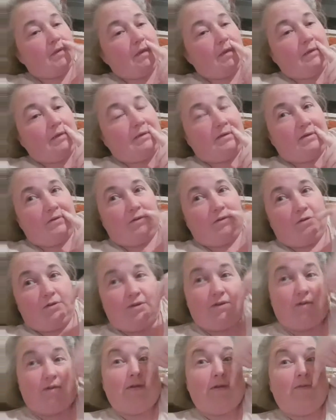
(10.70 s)
And so because he
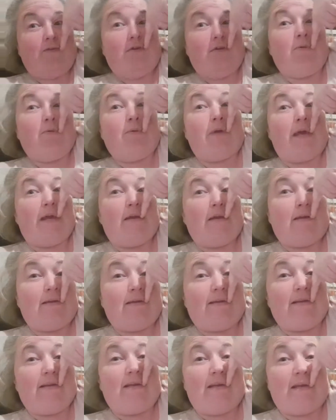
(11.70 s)
doesn't have a top canine
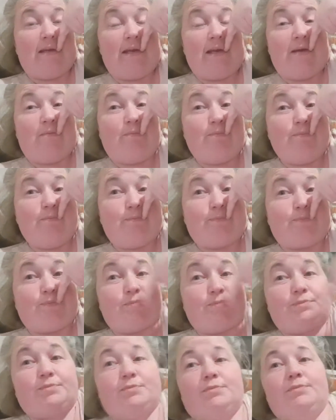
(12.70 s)
sticking down,
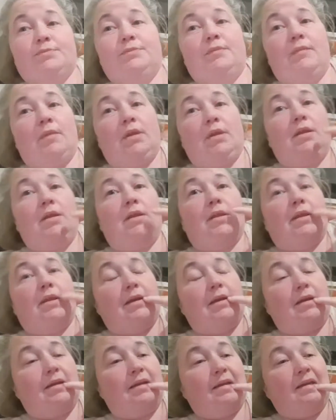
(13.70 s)

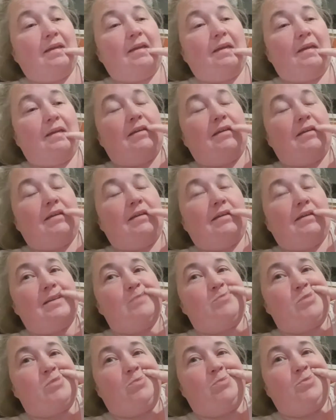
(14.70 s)
then his
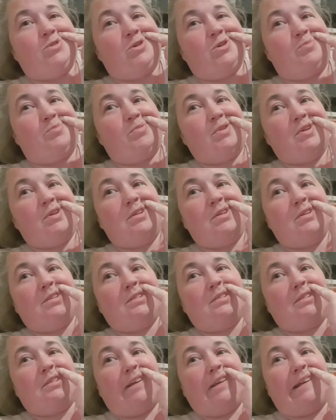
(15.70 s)
lip comes up
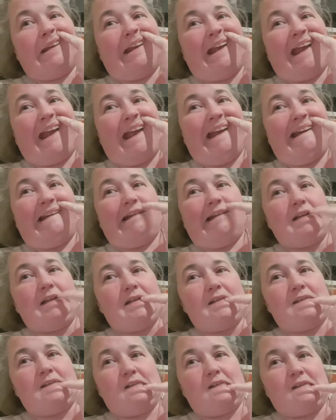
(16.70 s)

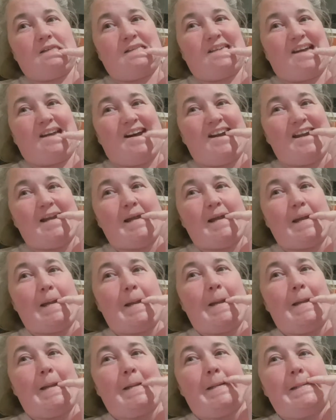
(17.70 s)
and sits on
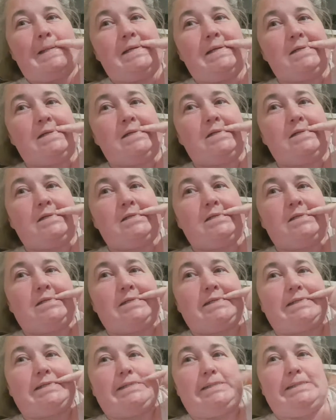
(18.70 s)

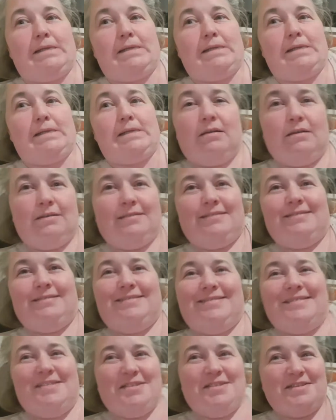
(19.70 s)
that canine
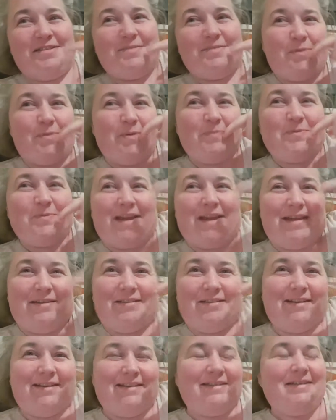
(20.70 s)
on the bottom
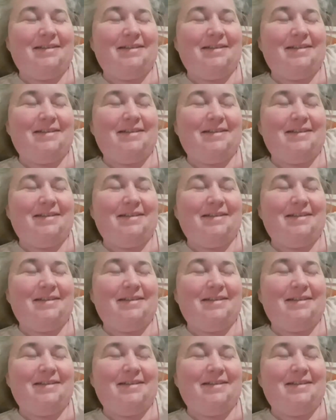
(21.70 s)
canine.